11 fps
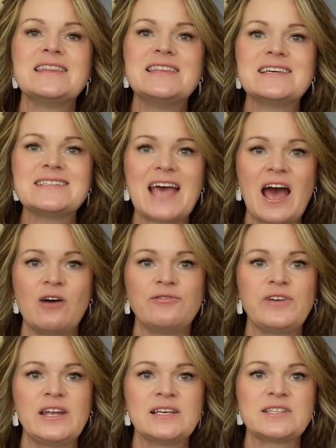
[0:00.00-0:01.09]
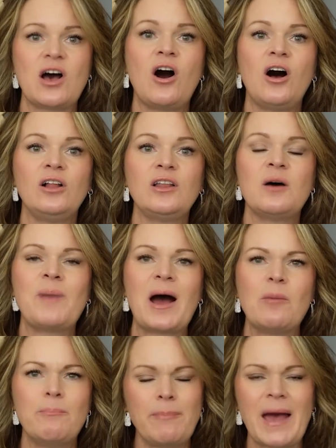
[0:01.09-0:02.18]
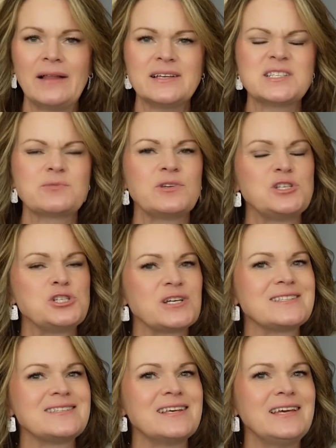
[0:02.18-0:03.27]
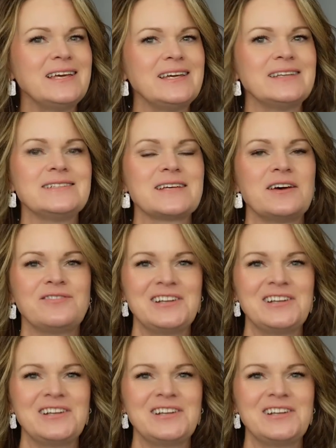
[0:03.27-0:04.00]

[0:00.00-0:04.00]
This outfit is all about balance with just the hint of